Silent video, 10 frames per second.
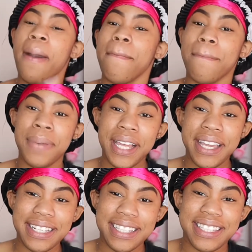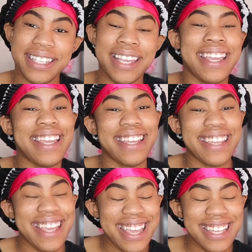But
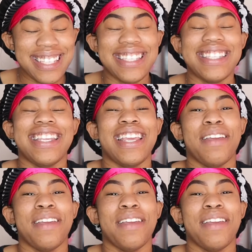yes,